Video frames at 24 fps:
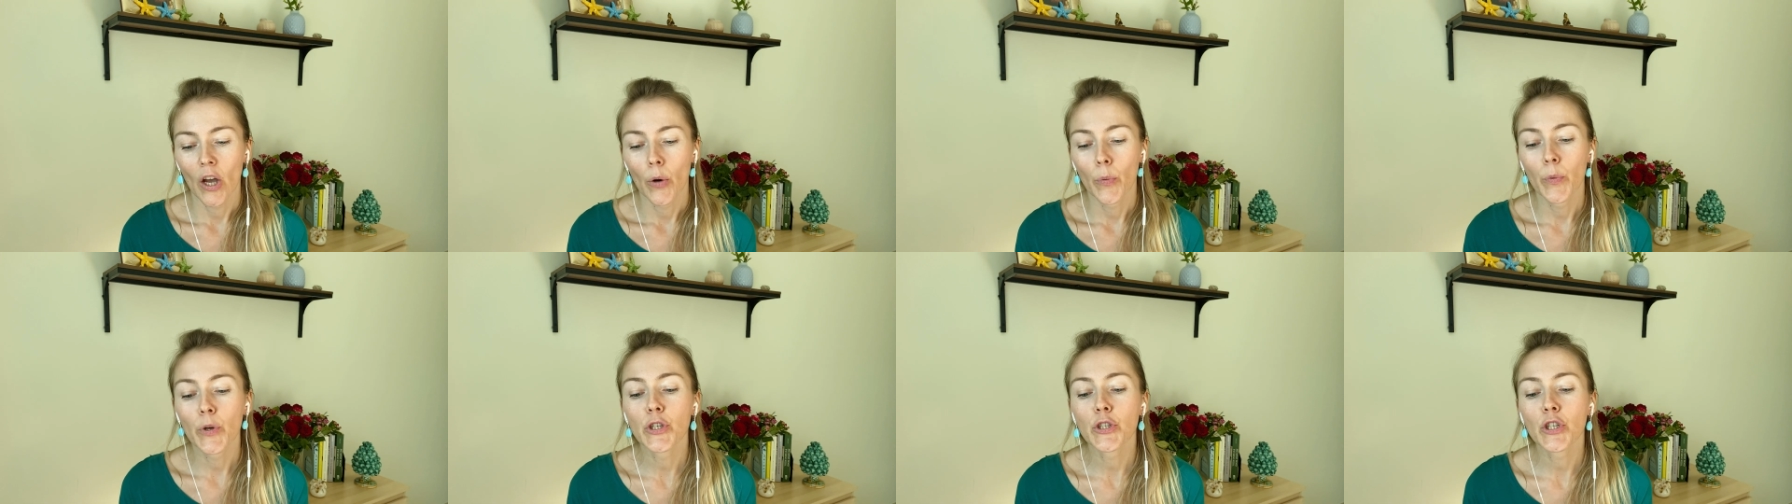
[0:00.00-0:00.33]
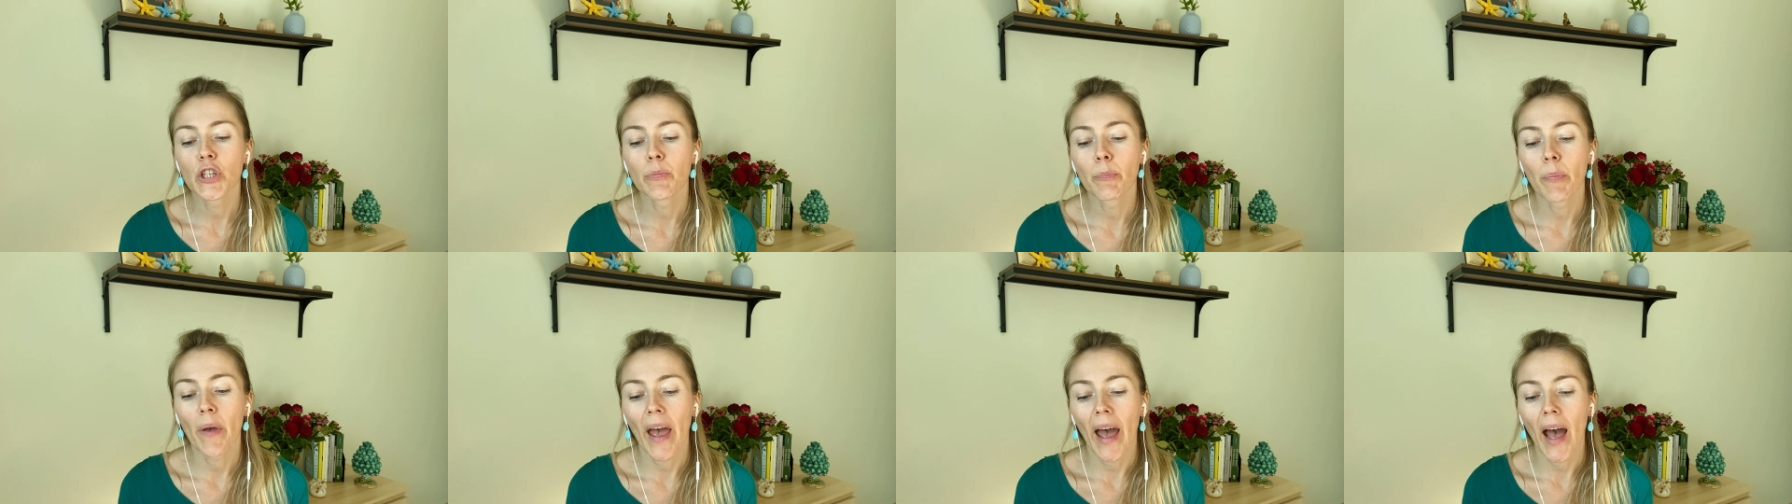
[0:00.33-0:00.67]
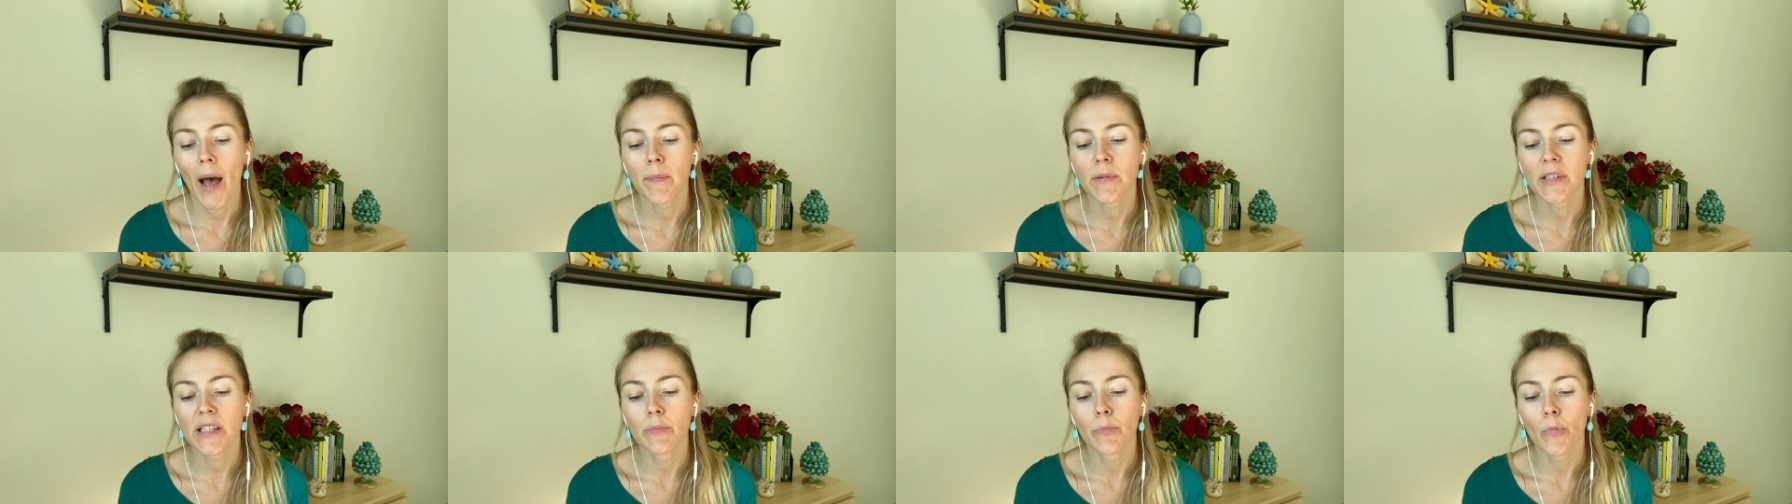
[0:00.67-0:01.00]
We should
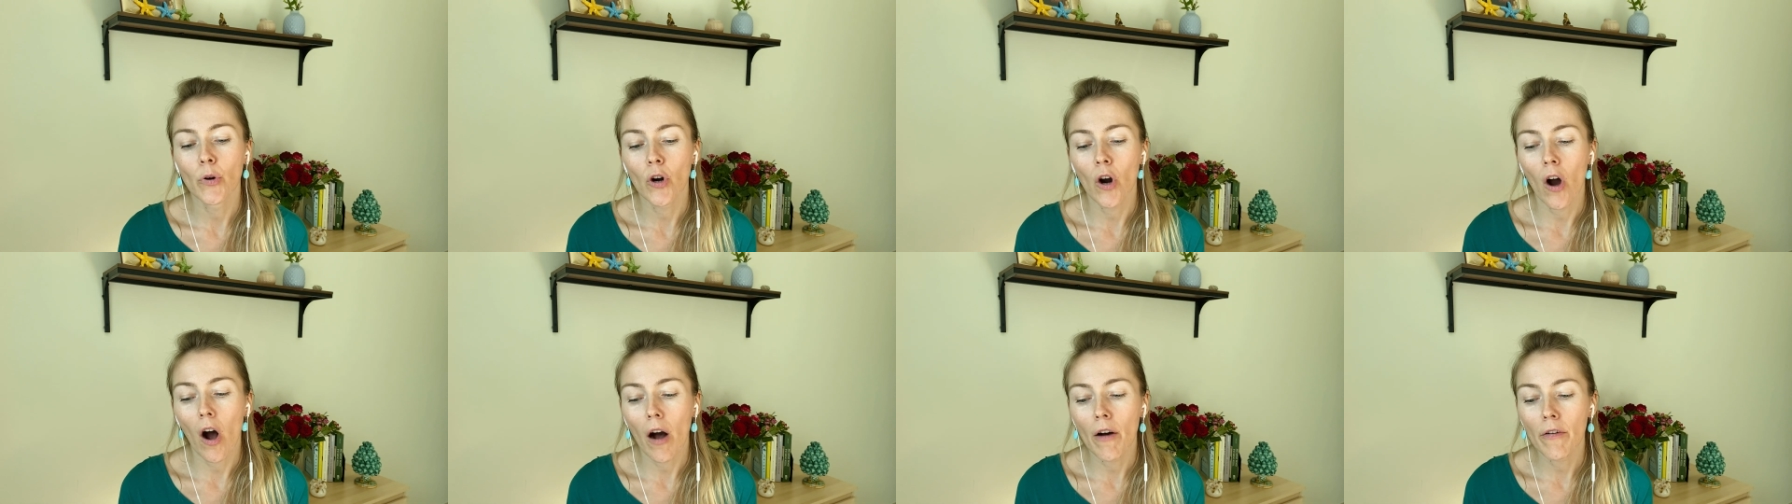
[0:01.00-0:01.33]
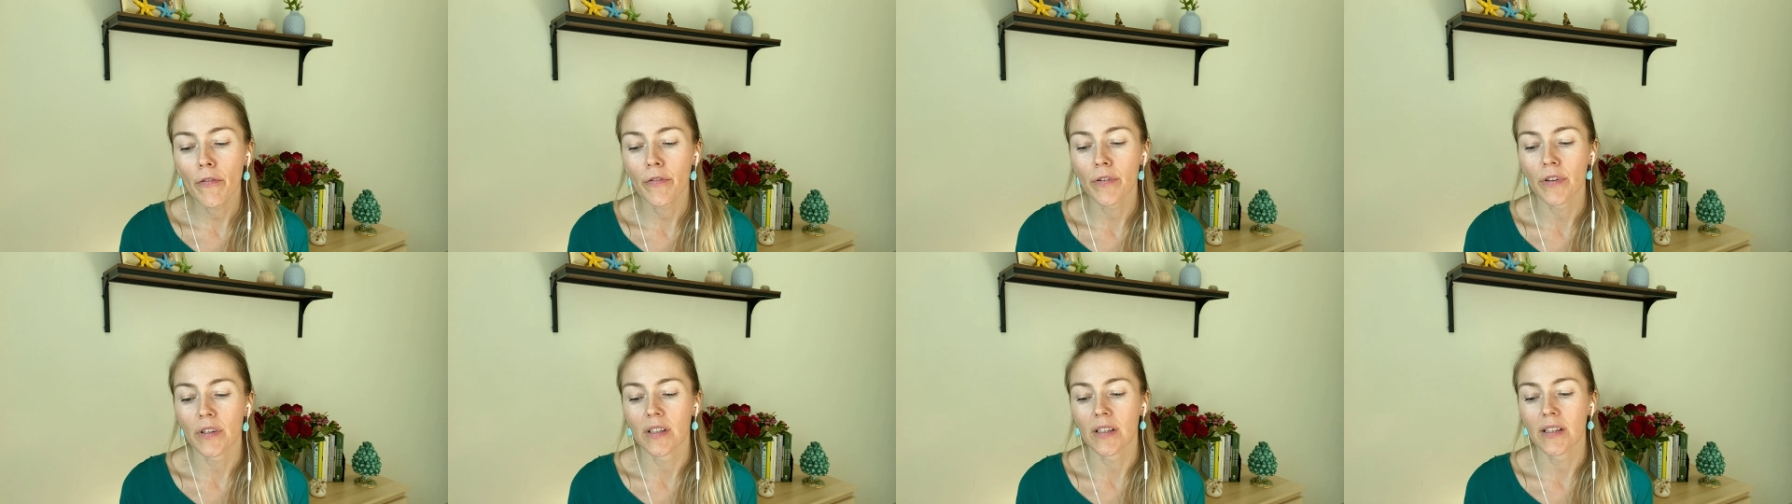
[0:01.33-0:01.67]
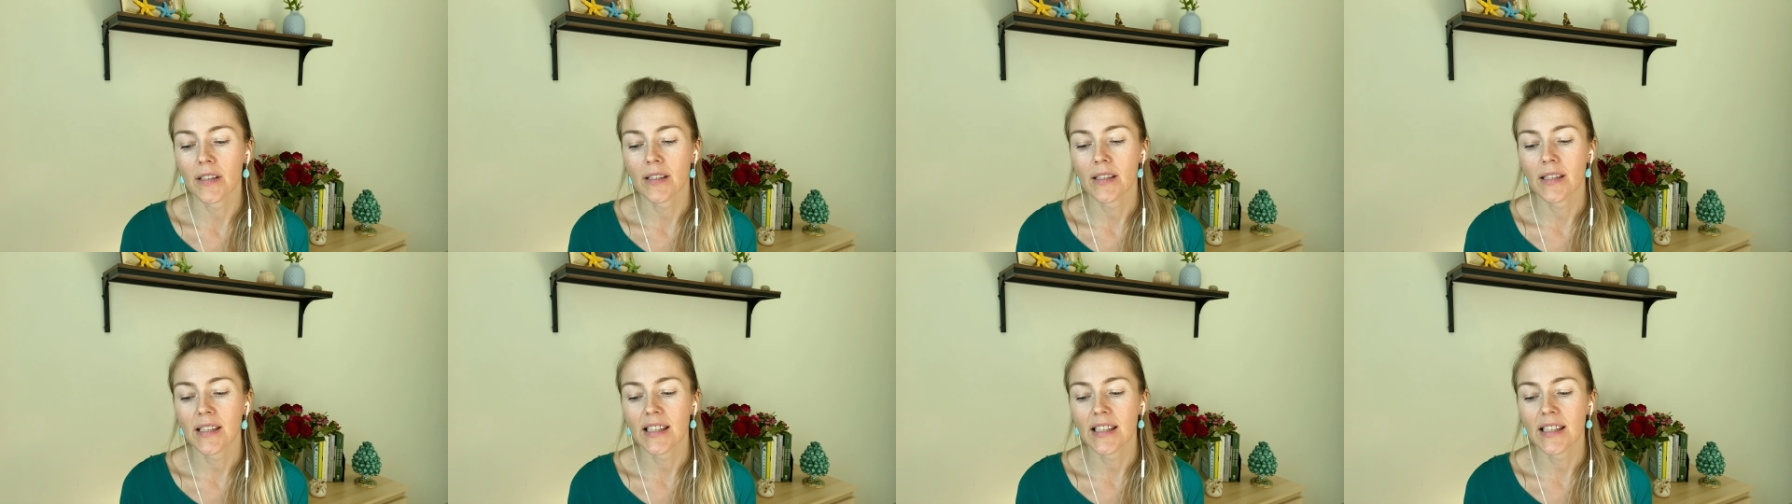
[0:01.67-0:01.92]
perhaps more often